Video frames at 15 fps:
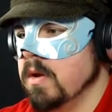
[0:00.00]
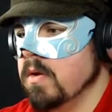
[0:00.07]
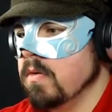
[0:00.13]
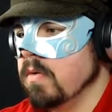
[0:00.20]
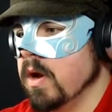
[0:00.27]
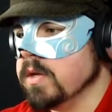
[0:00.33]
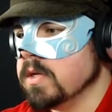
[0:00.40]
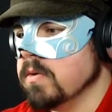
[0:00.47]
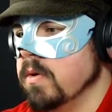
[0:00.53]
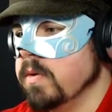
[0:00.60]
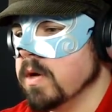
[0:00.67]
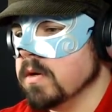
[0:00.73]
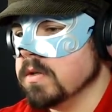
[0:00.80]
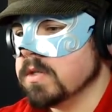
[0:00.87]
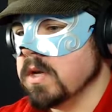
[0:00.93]
Right, so what have we
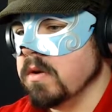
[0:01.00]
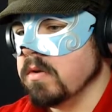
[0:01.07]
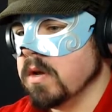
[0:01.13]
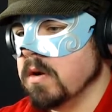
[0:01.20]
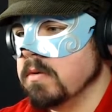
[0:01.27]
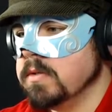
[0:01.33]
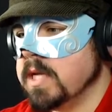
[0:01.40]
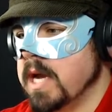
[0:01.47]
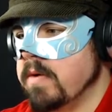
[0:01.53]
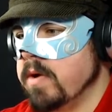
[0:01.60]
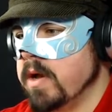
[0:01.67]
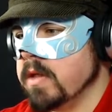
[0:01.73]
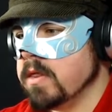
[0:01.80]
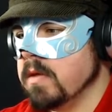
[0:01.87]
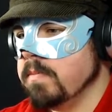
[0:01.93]
got? So, Cold Tower
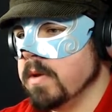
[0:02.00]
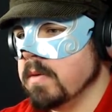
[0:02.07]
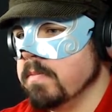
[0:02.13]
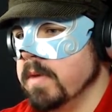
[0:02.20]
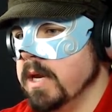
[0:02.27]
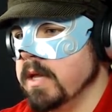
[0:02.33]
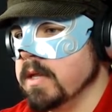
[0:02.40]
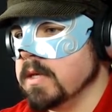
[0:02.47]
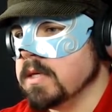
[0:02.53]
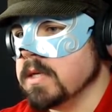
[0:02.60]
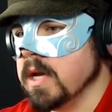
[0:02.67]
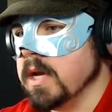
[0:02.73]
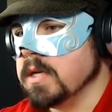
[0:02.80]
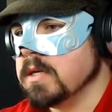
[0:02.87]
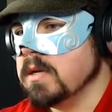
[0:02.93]
at the Macmillan
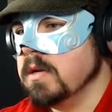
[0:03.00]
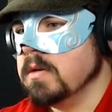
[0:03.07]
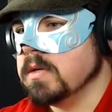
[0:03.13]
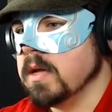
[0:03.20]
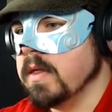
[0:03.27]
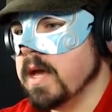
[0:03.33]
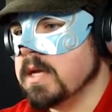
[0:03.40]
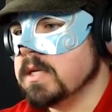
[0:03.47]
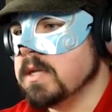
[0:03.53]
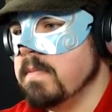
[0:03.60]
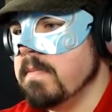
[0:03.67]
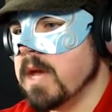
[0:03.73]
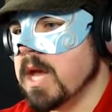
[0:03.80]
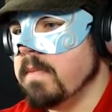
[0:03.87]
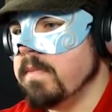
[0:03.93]
Estate. So that's the
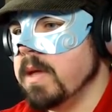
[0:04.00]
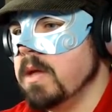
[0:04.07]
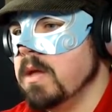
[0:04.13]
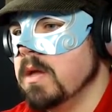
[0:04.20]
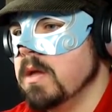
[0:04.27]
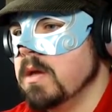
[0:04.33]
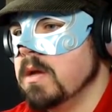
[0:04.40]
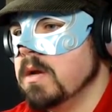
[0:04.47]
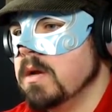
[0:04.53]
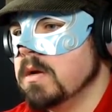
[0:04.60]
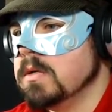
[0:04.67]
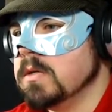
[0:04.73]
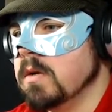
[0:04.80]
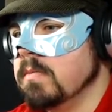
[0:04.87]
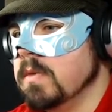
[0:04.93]
map.
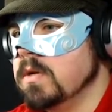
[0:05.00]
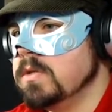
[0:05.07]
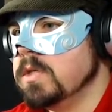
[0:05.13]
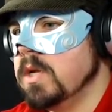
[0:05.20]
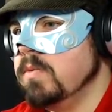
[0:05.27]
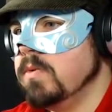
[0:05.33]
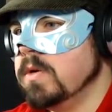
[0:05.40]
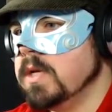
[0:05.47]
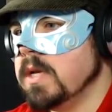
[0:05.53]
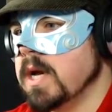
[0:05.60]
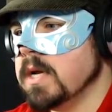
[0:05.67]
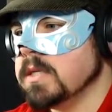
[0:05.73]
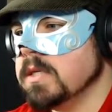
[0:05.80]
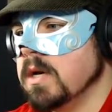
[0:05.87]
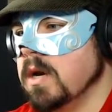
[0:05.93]
So mostly wooded
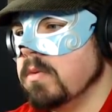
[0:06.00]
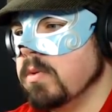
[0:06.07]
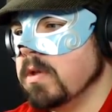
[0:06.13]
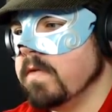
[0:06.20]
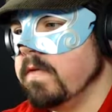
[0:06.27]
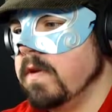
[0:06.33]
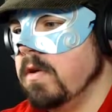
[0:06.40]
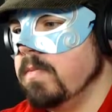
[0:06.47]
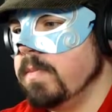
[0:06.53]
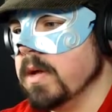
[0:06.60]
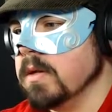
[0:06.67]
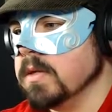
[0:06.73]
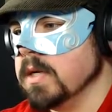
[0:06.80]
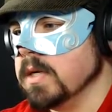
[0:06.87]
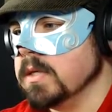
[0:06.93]
outside with a few
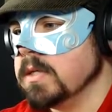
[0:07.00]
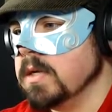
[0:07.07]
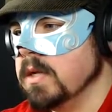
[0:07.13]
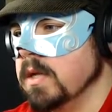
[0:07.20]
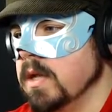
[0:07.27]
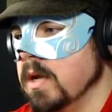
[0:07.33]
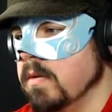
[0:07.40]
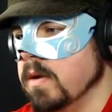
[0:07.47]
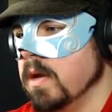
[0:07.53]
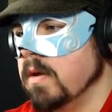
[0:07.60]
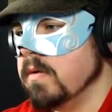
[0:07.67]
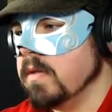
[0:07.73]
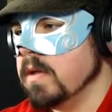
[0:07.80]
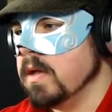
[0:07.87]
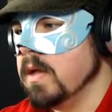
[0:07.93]
buildings. There we go.
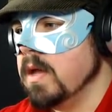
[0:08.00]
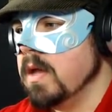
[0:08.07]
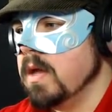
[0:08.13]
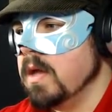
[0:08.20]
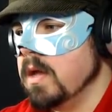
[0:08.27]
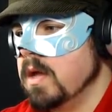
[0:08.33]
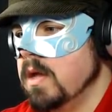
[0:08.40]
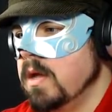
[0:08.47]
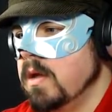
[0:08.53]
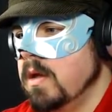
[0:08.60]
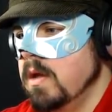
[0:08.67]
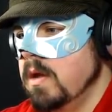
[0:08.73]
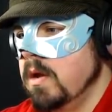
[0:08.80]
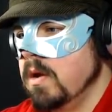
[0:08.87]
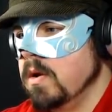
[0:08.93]

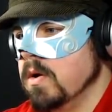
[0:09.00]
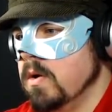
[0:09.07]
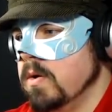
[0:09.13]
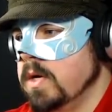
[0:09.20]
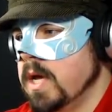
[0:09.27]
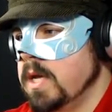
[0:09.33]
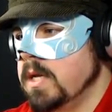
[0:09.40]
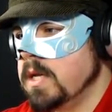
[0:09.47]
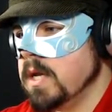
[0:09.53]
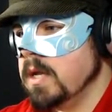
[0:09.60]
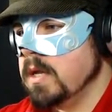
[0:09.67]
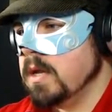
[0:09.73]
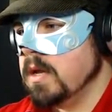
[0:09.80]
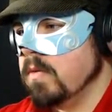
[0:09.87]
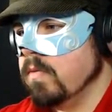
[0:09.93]
Claudette.
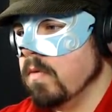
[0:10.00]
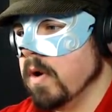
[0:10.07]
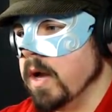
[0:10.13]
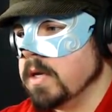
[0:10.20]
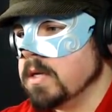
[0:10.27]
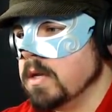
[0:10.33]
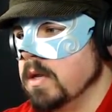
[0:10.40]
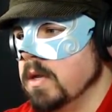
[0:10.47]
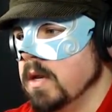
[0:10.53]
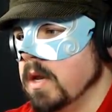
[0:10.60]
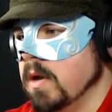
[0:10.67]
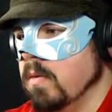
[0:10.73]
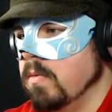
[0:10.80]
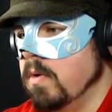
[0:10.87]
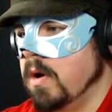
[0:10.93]
Right.
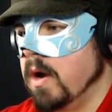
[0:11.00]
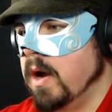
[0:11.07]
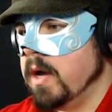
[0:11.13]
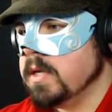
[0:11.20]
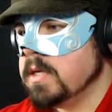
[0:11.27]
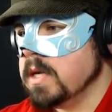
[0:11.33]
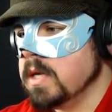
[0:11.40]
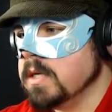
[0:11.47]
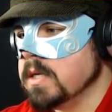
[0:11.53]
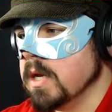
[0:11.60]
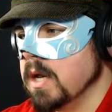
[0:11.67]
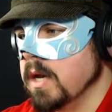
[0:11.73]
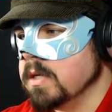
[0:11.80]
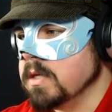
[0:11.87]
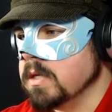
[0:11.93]
Now, what I tend to
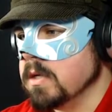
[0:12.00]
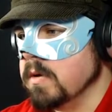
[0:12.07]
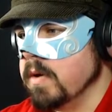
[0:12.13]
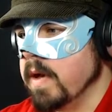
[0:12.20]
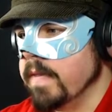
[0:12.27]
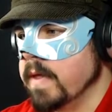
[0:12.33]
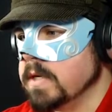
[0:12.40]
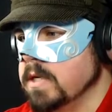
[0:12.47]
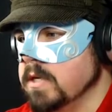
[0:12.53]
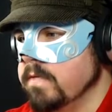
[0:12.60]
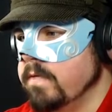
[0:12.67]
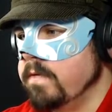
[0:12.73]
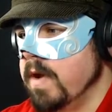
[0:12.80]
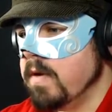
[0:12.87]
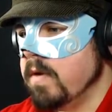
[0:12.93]
like to do, and this is
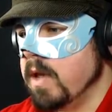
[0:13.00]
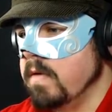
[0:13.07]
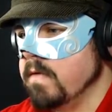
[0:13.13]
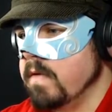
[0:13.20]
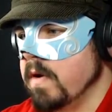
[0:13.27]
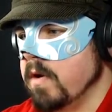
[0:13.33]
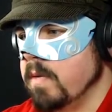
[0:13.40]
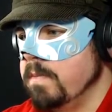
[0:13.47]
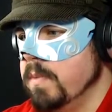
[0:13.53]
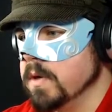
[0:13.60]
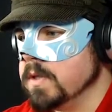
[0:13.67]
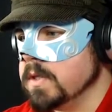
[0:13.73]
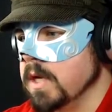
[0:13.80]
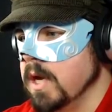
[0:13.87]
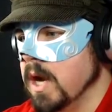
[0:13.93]
very, very
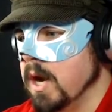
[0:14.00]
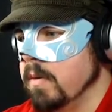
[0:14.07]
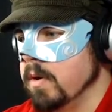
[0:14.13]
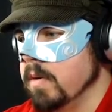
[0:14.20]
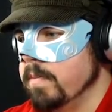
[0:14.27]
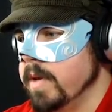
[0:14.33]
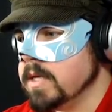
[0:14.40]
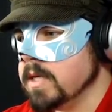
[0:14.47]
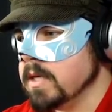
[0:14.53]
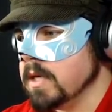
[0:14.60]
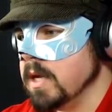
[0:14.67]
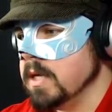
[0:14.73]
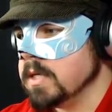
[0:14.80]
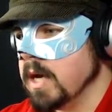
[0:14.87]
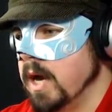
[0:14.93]
pussy, I will admit it,
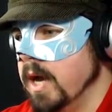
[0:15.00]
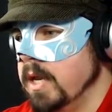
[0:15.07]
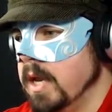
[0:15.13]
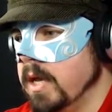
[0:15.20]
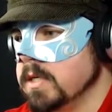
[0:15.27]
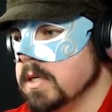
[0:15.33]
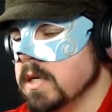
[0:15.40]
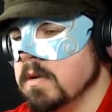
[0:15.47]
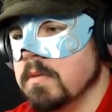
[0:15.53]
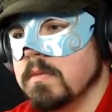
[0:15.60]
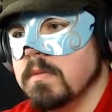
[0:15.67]
is I like to...